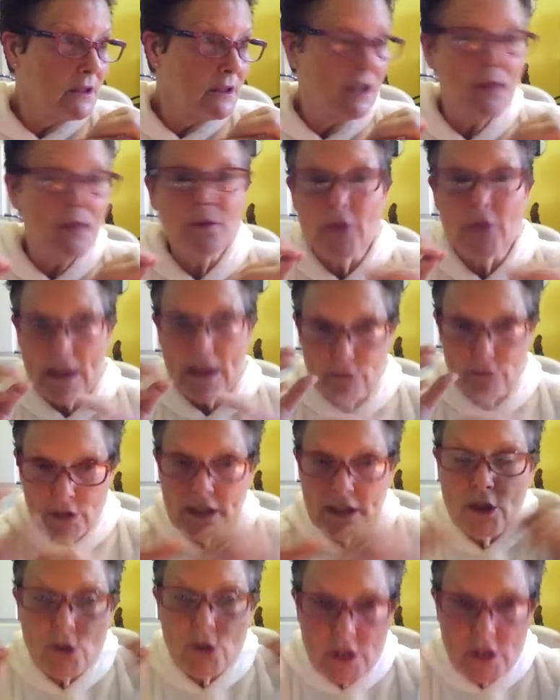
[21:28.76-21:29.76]
they're really
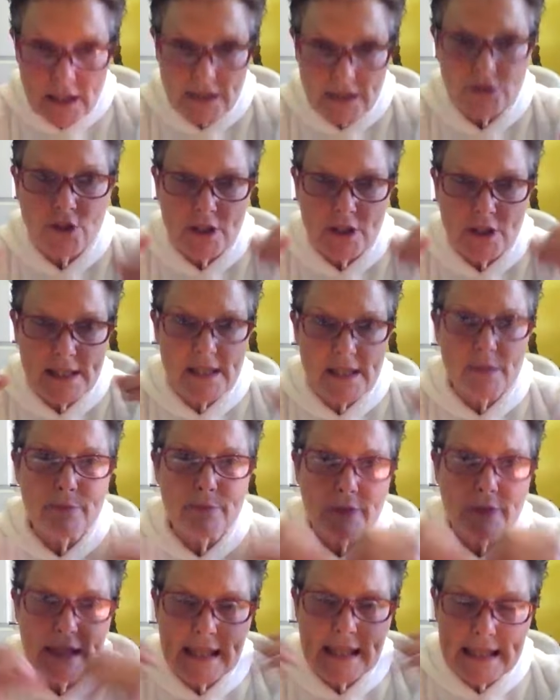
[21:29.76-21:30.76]
good countries to
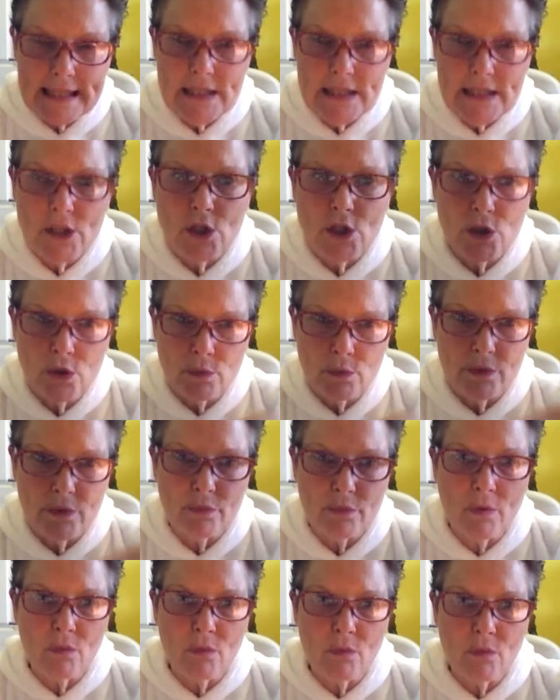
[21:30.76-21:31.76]
break into with
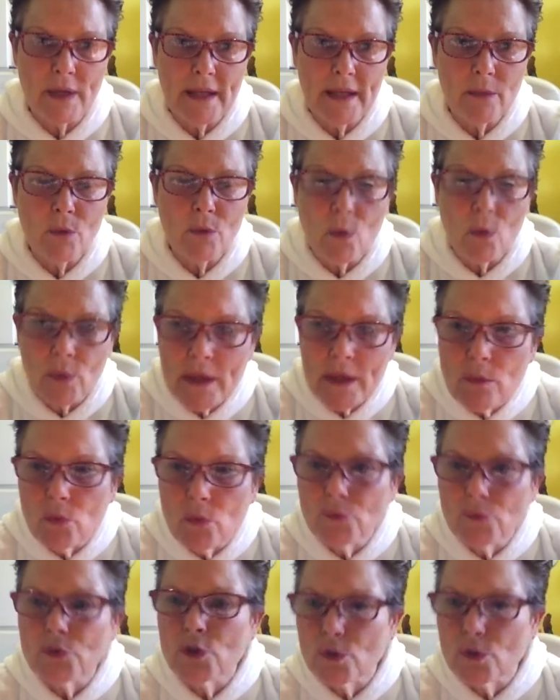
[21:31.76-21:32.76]
what we
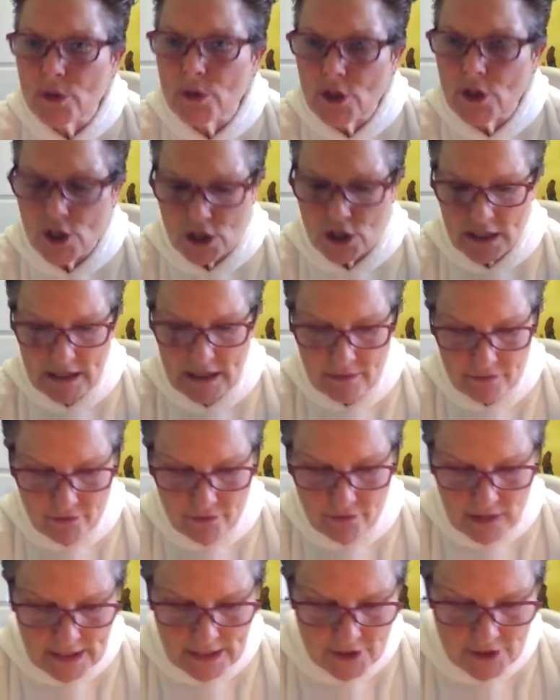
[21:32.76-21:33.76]
want to achieve for
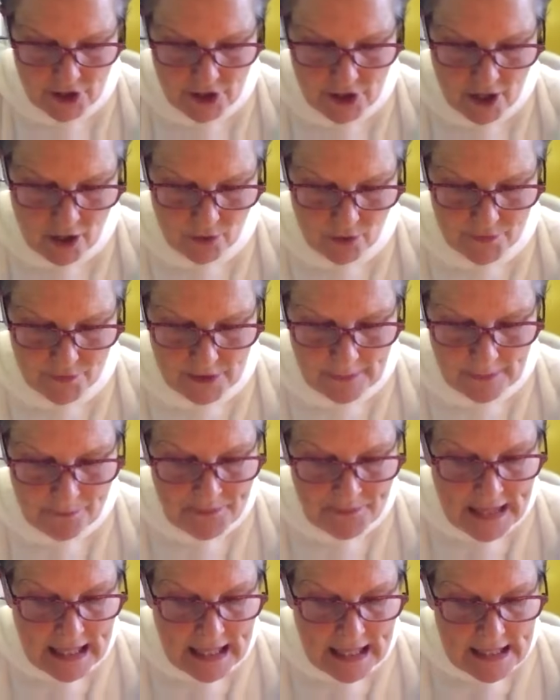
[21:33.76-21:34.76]
ourselves.
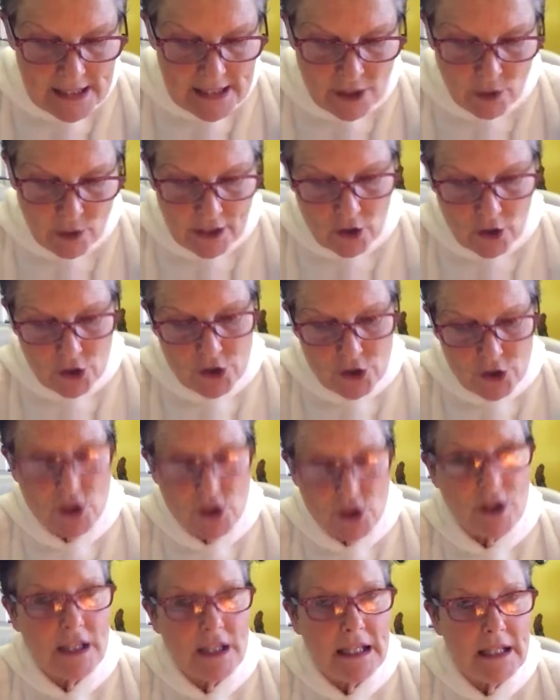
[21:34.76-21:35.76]
So I got to
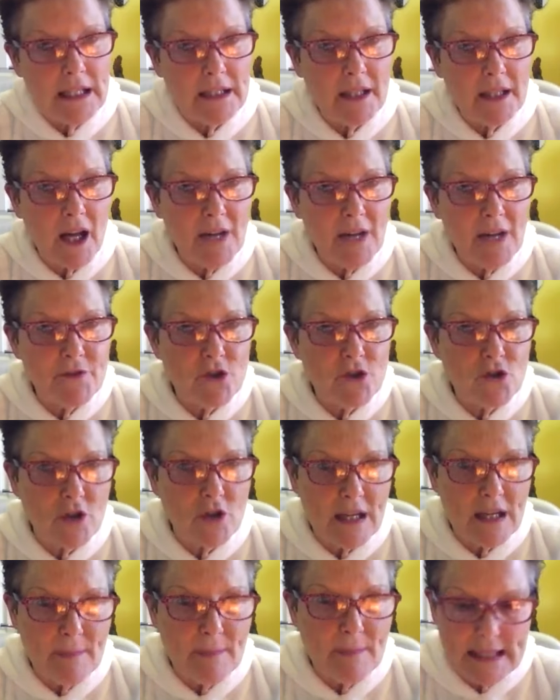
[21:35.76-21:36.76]
the live
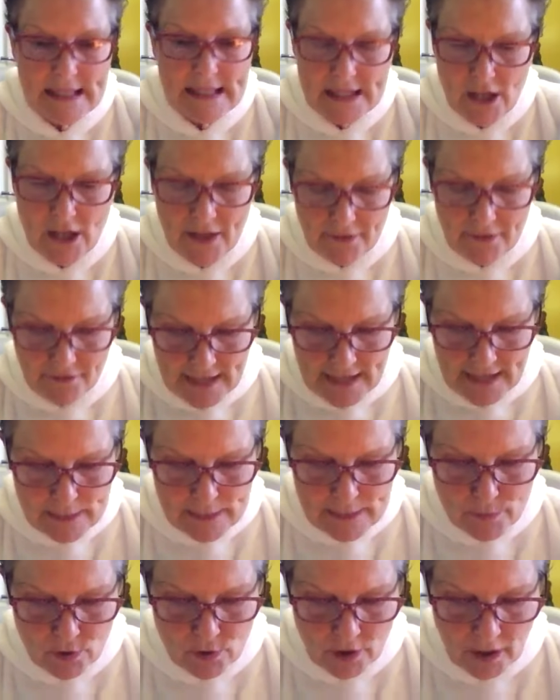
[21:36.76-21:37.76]
streaming, didn't I? The
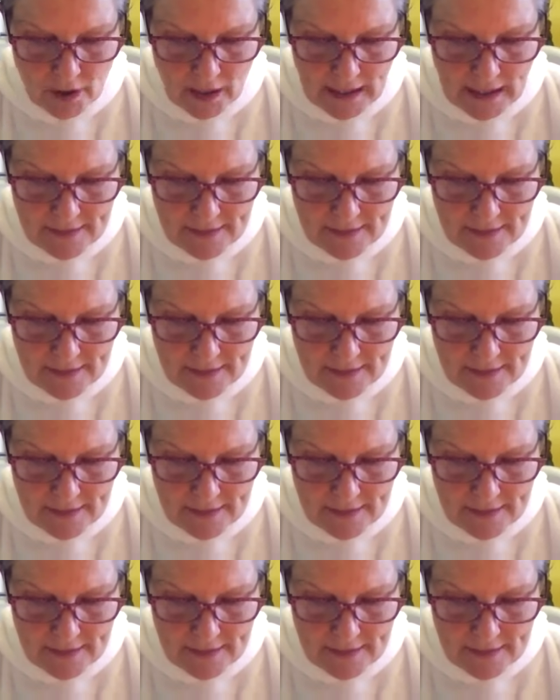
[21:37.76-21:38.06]
Facebook Lives,